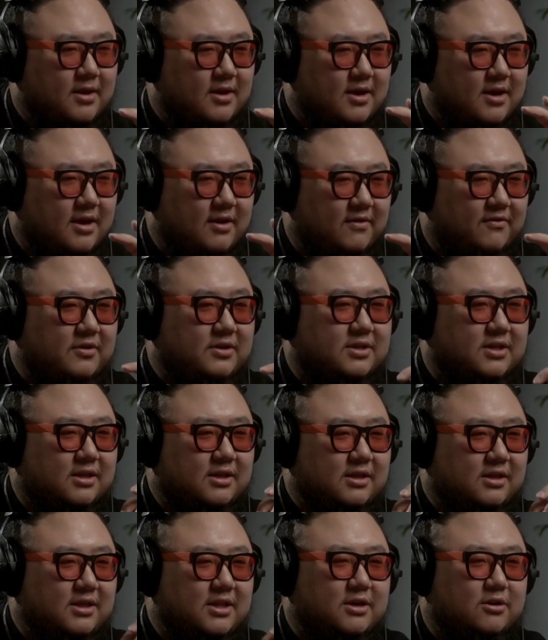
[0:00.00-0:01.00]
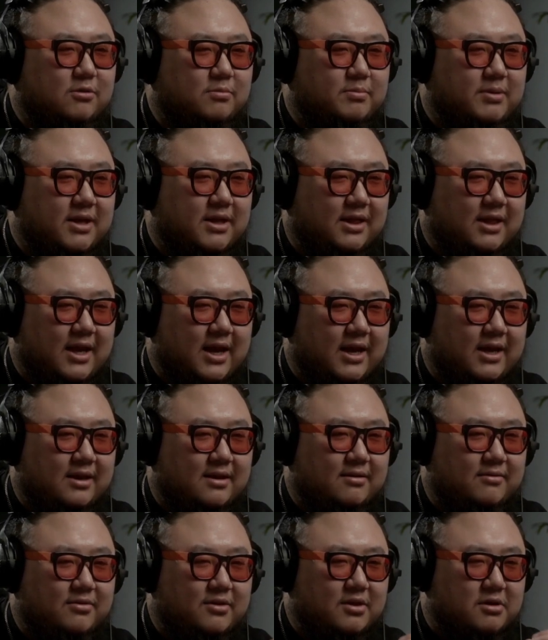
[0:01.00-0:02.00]
feels a little bit like
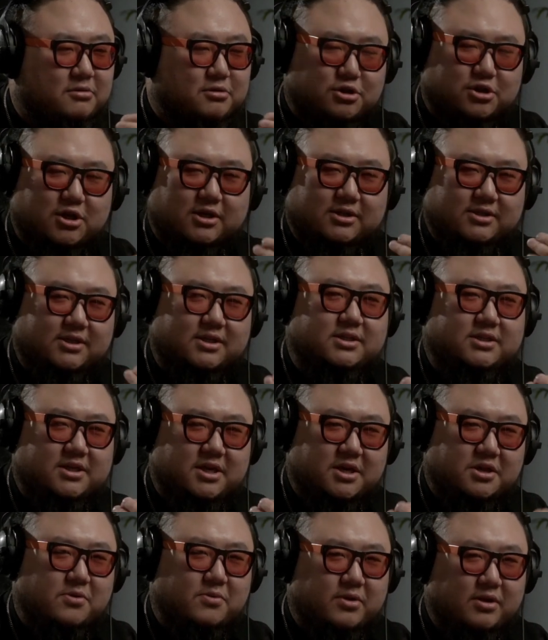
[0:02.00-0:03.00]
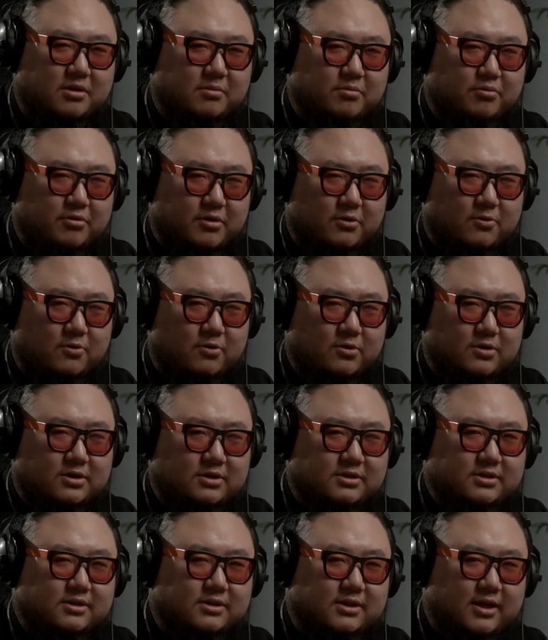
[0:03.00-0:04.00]
they're just continuing the
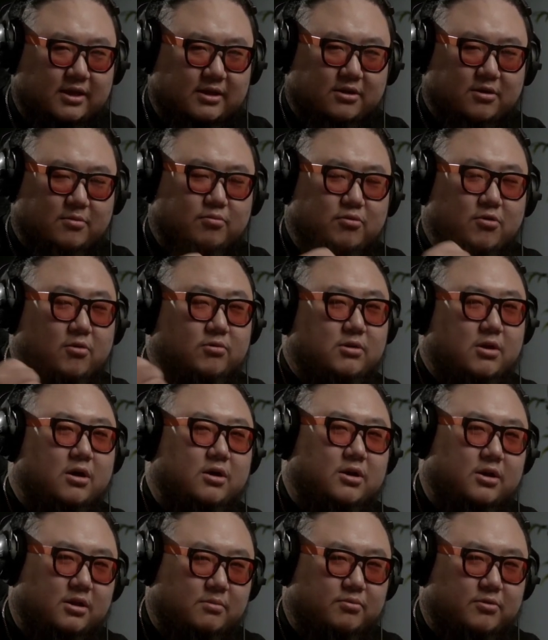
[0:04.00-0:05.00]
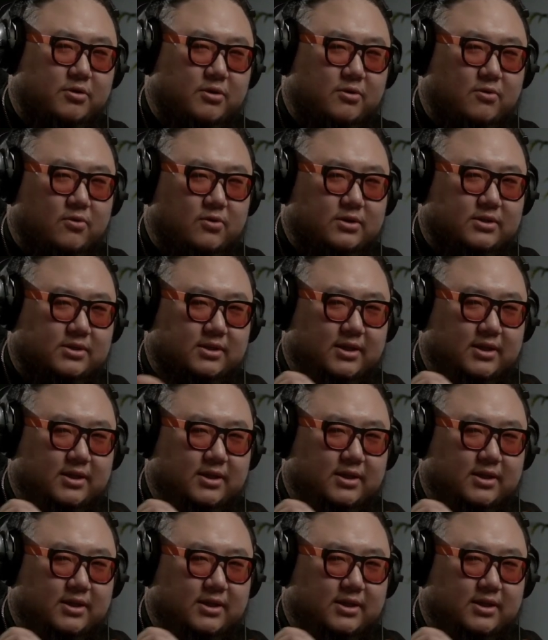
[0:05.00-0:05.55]
pre-chorus, like they're prolonging the pre-chorus.